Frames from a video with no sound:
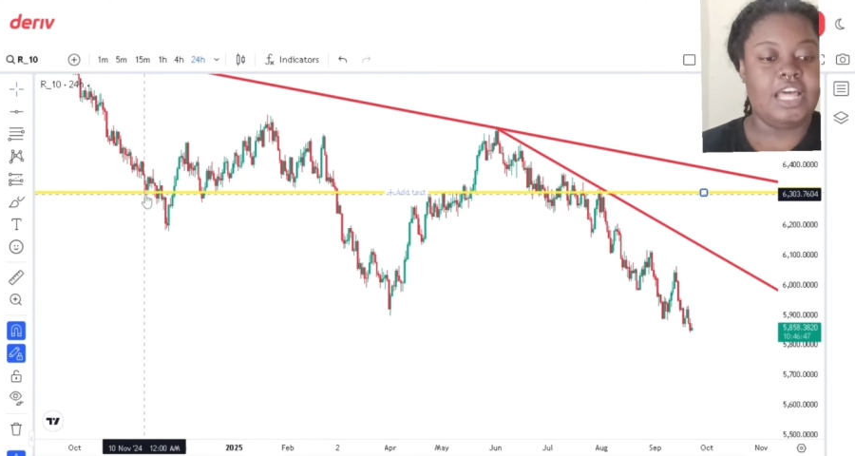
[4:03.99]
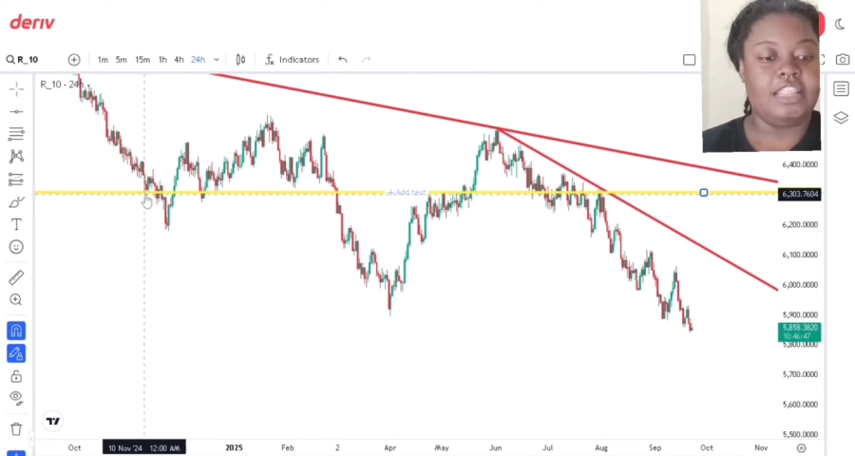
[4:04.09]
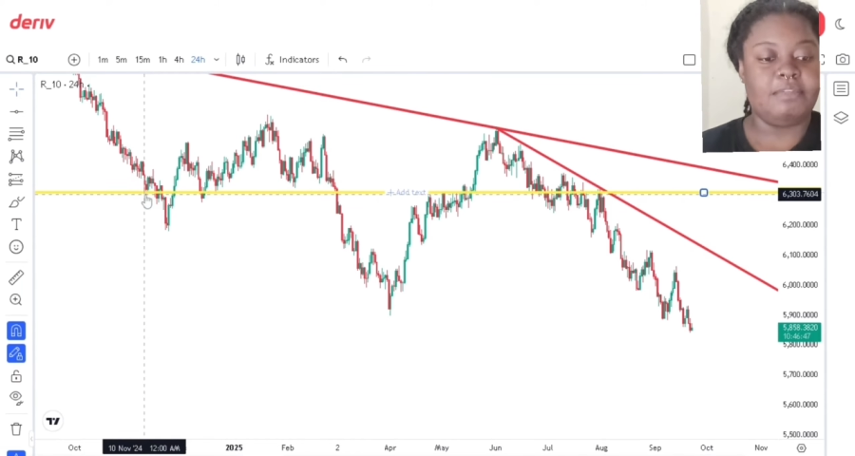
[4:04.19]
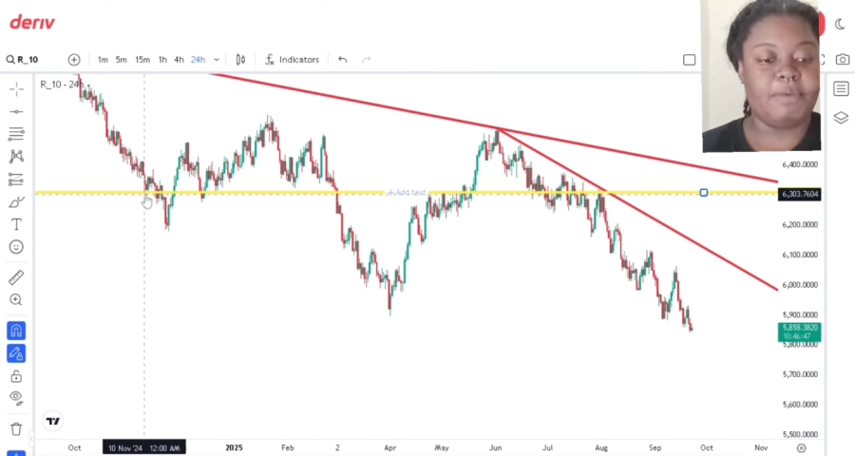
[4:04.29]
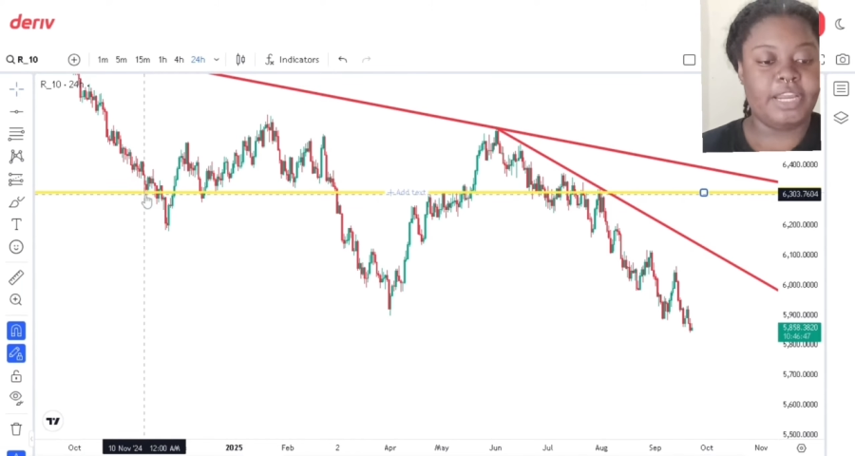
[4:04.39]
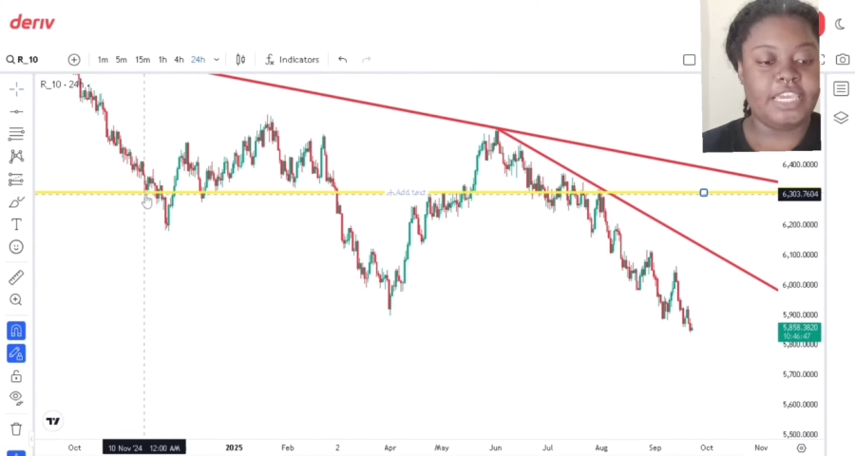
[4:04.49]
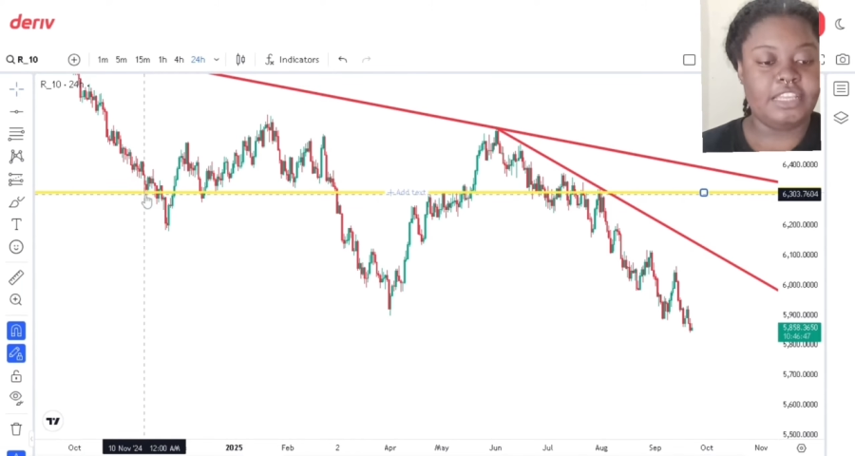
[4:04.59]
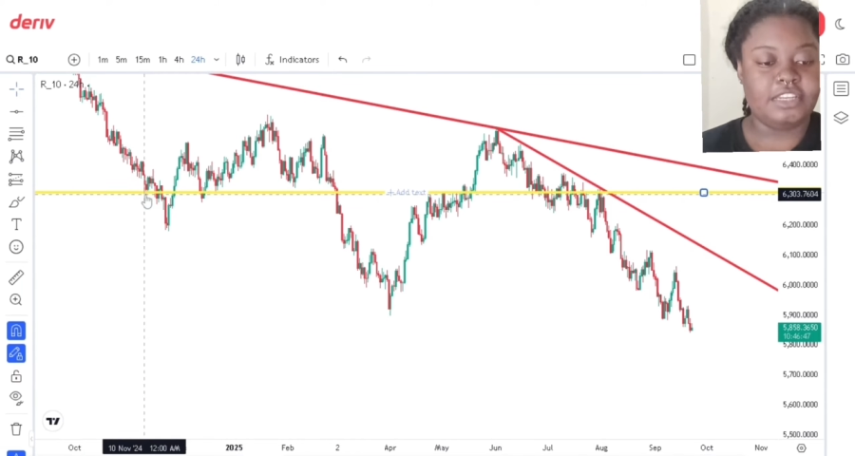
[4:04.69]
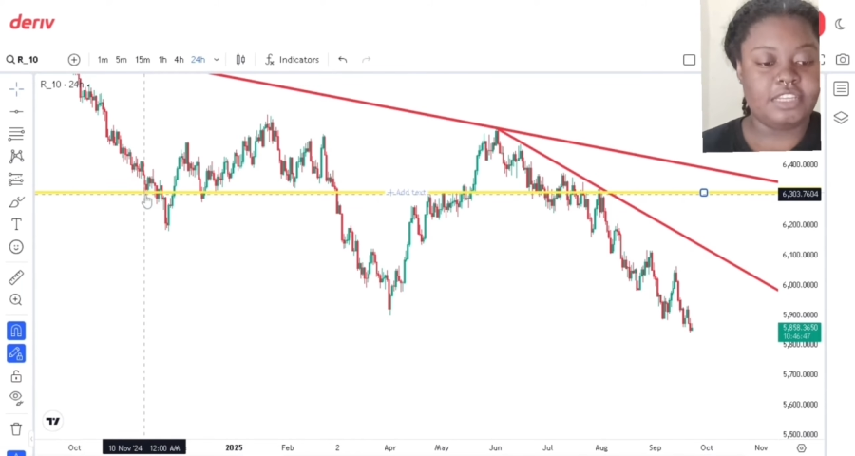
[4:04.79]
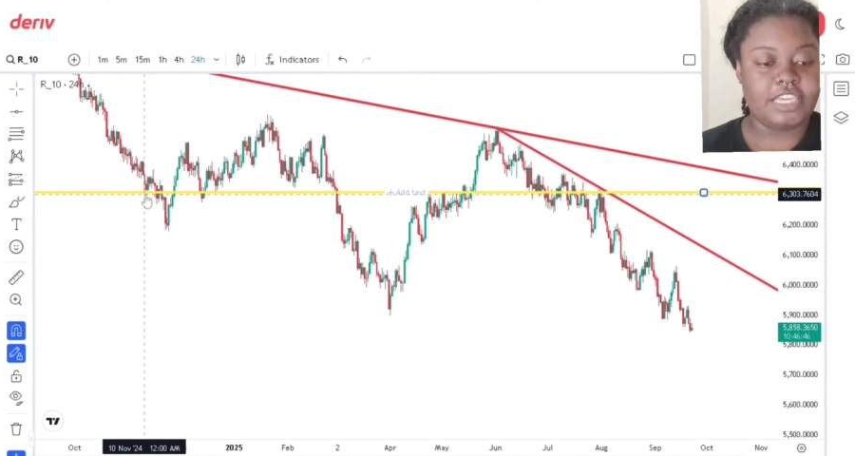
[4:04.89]
the
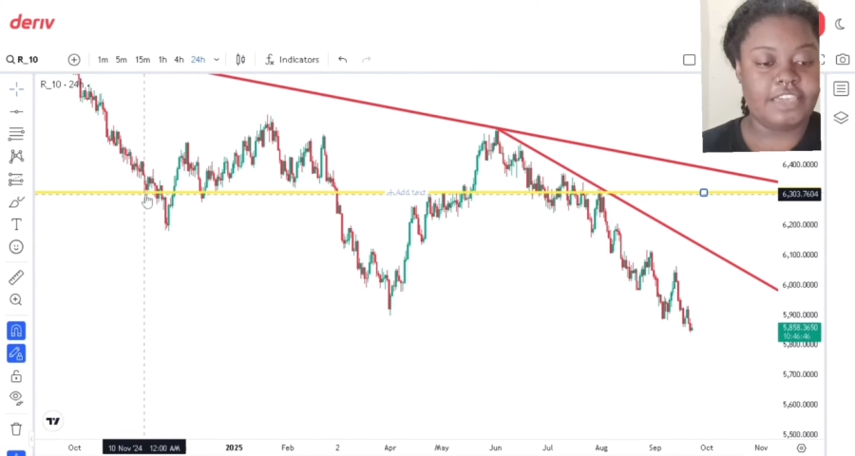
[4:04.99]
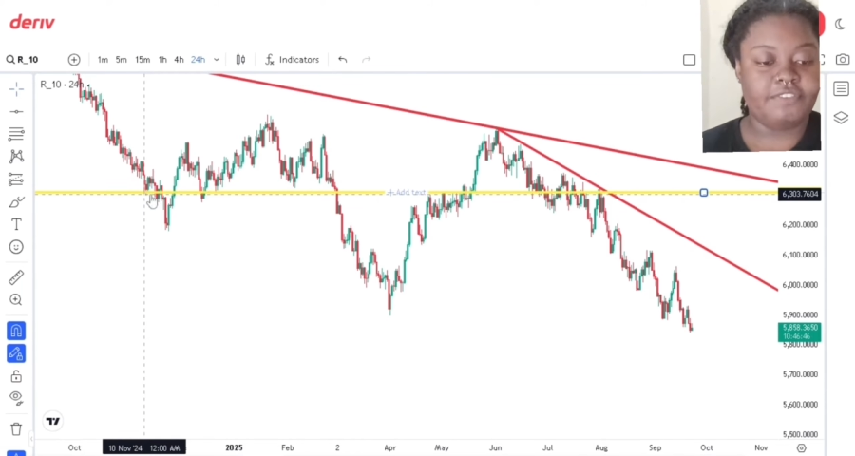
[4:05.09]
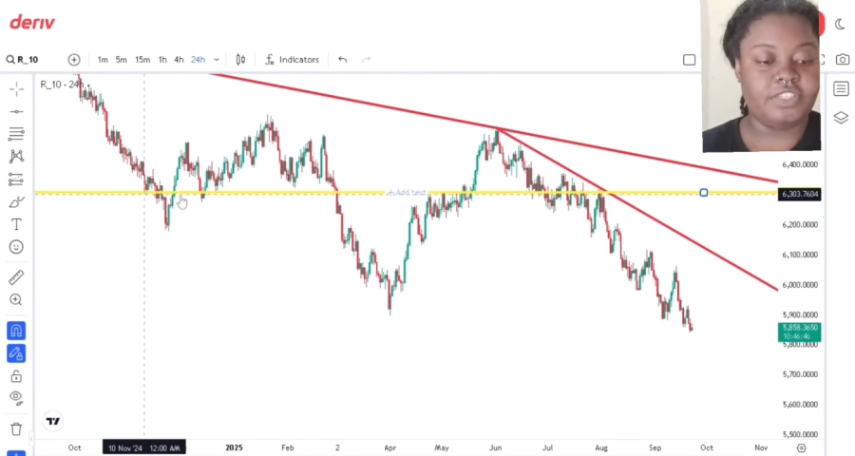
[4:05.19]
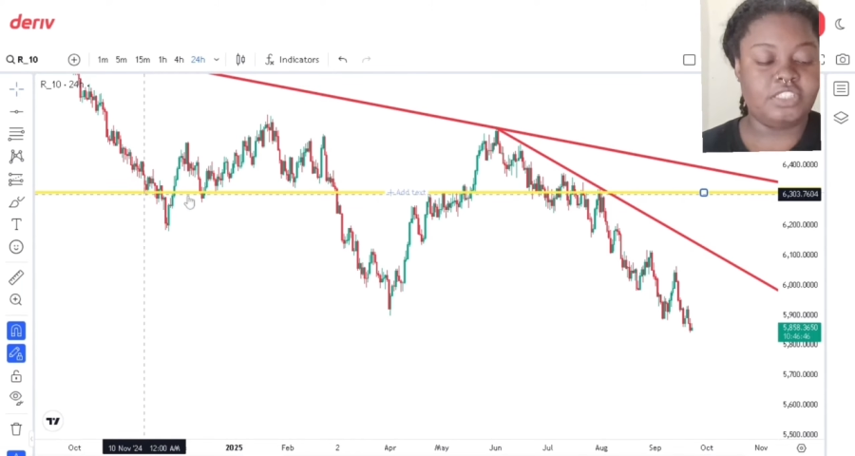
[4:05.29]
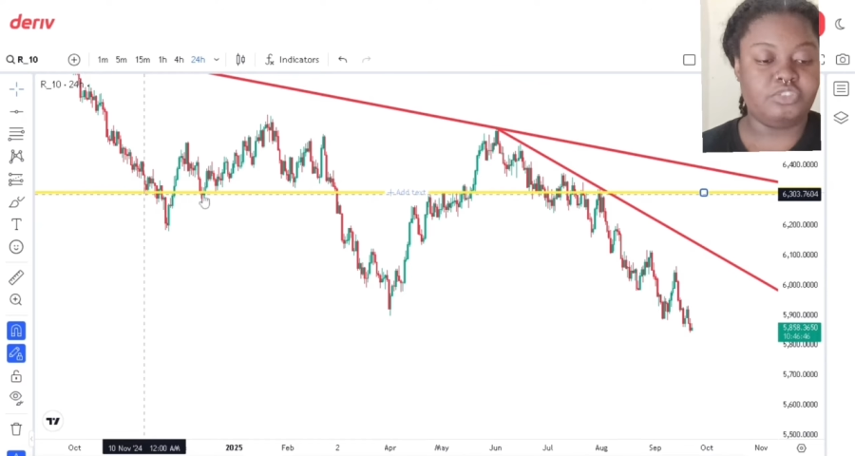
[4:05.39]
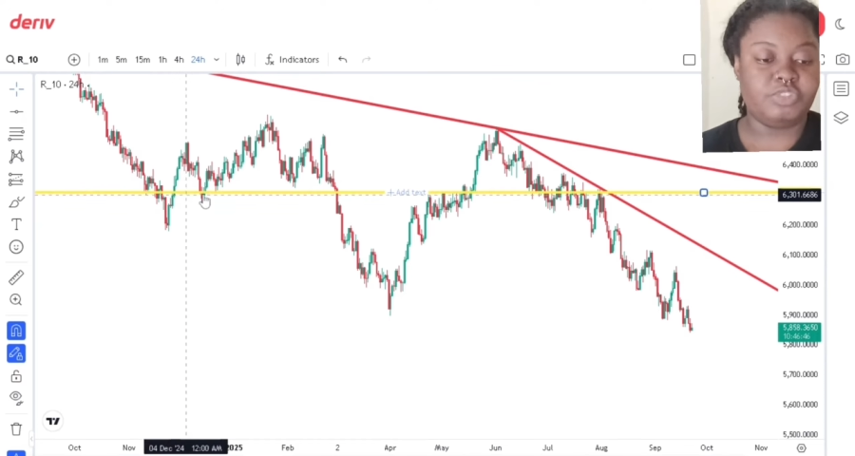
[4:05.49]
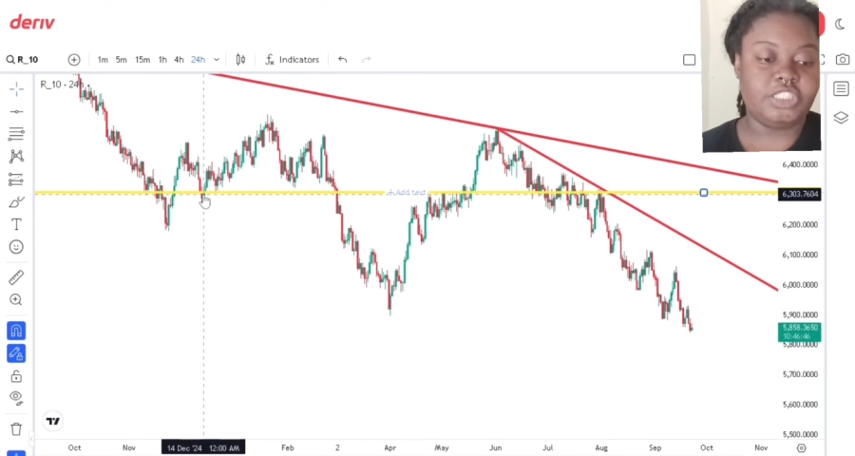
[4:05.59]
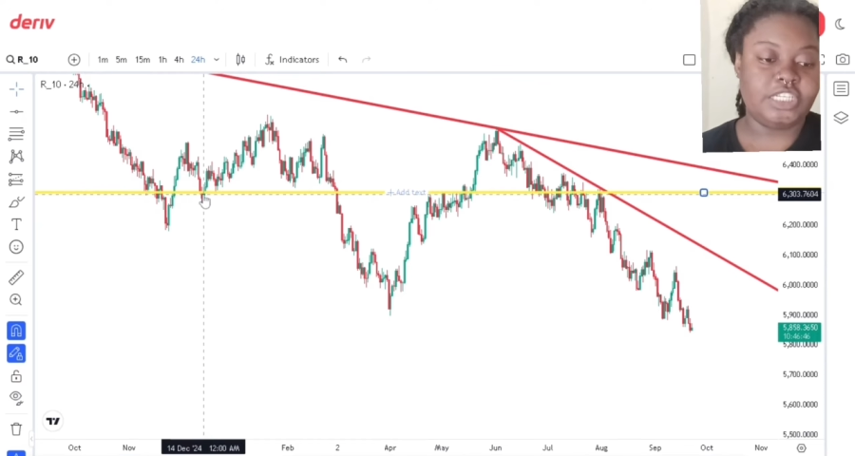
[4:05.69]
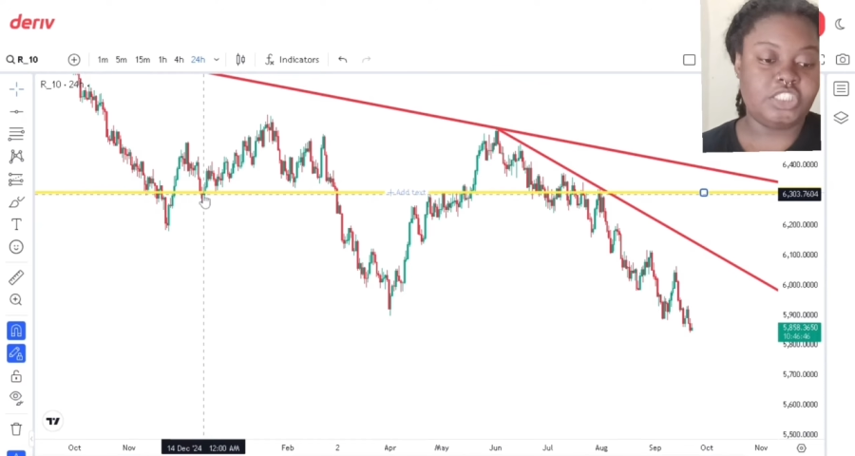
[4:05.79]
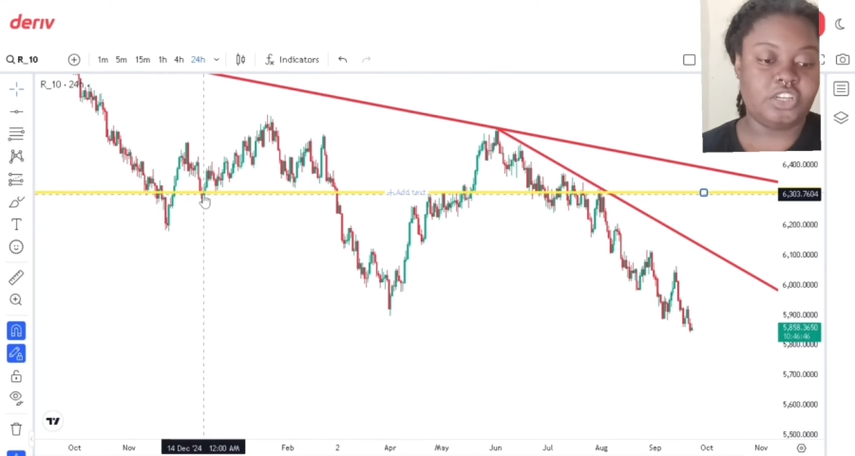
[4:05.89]
market gave us
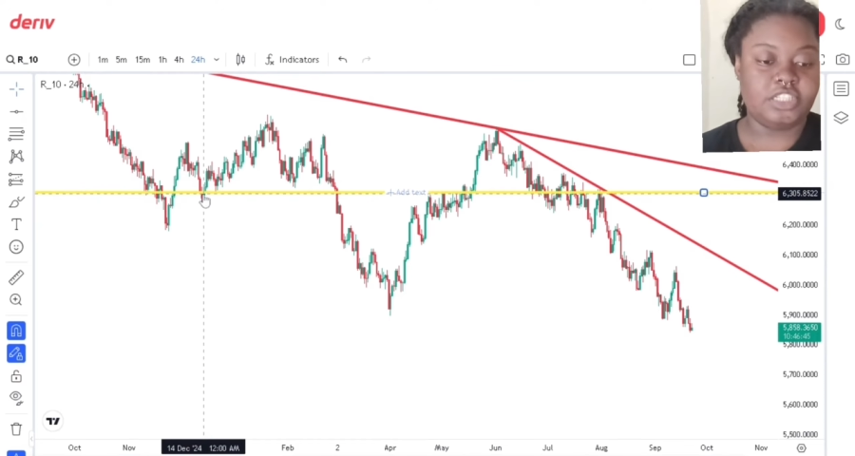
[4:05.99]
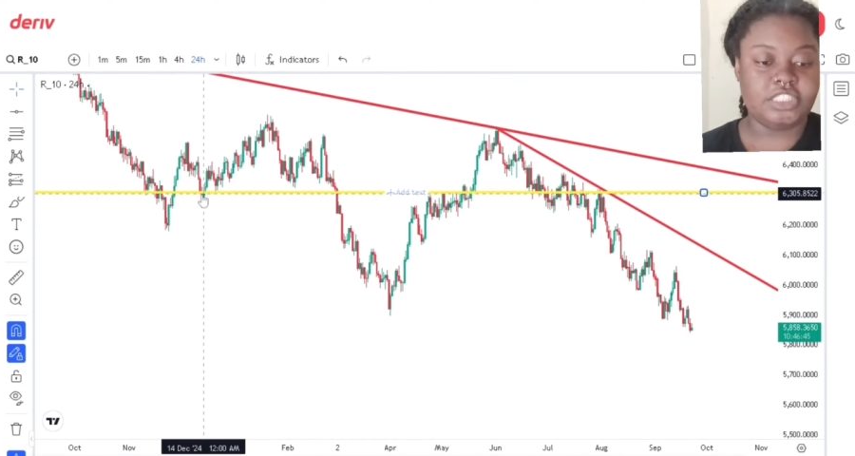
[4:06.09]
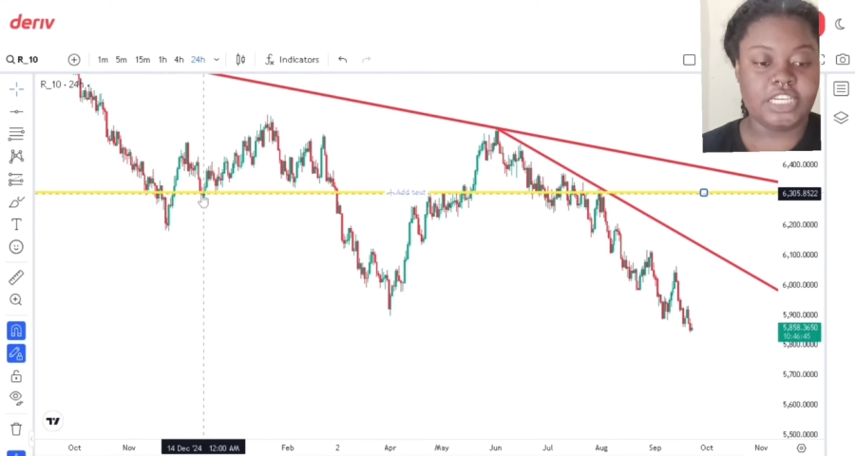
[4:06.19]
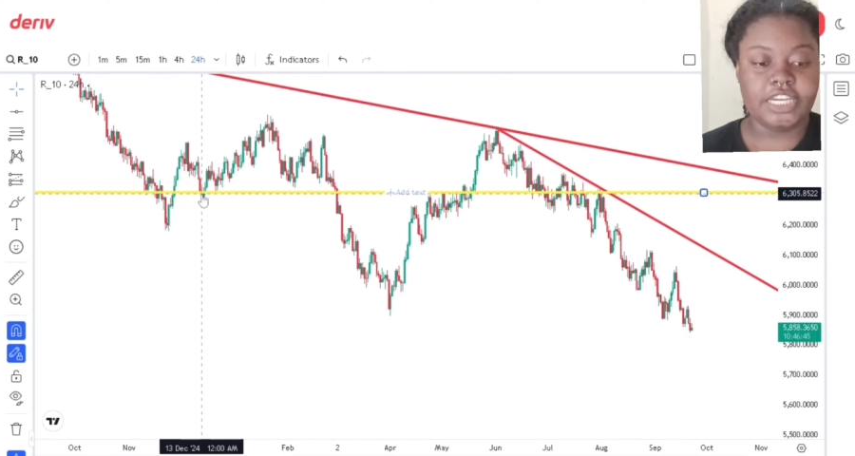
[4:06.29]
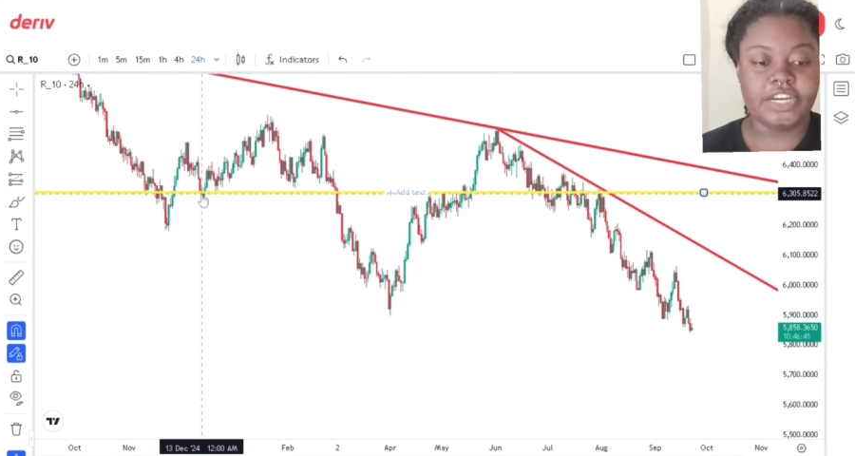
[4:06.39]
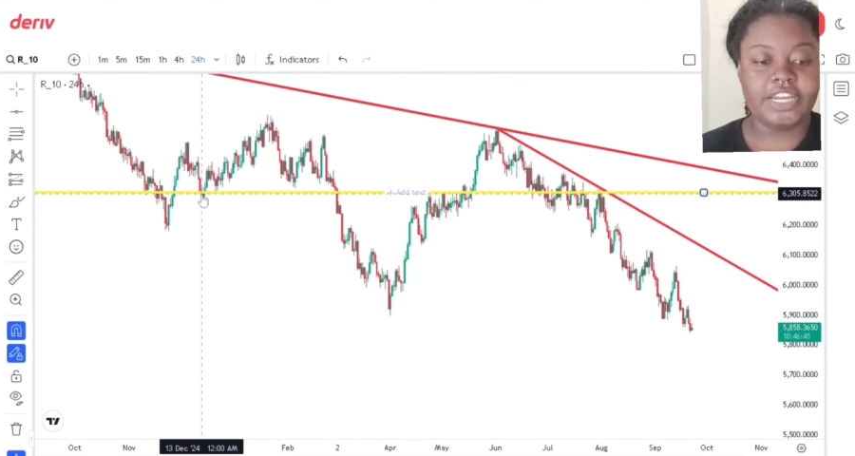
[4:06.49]
rejections here.